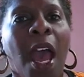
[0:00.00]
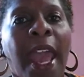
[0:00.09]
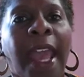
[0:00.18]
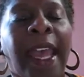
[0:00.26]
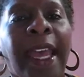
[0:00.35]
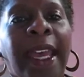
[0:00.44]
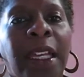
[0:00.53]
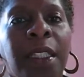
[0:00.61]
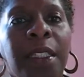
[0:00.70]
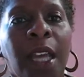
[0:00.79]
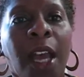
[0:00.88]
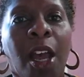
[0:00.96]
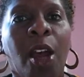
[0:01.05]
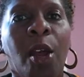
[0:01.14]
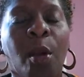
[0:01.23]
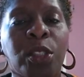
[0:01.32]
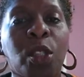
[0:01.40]
And
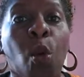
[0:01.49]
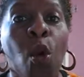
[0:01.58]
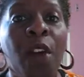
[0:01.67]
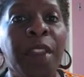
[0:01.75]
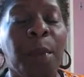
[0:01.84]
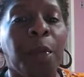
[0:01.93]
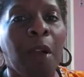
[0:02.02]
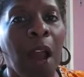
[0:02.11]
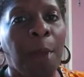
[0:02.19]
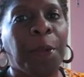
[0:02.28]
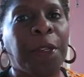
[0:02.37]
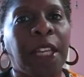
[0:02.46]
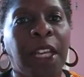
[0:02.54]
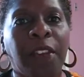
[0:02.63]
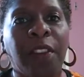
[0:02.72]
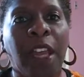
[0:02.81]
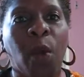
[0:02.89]
uh, so on the
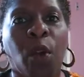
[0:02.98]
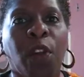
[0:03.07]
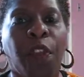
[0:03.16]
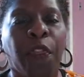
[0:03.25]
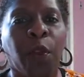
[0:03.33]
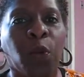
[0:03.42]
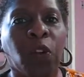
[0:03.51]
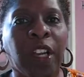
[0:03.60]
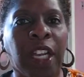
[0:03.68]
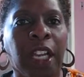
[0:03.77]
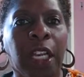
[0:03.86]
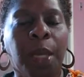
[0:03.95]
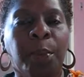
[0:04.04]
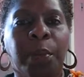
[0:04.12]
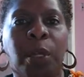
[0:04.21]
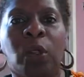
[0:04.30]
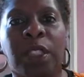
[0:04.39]
property, there were three
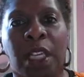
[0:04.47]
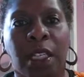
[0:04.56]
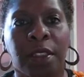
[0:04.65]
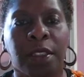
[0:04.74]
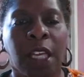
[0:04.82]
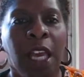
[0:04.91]
buildings.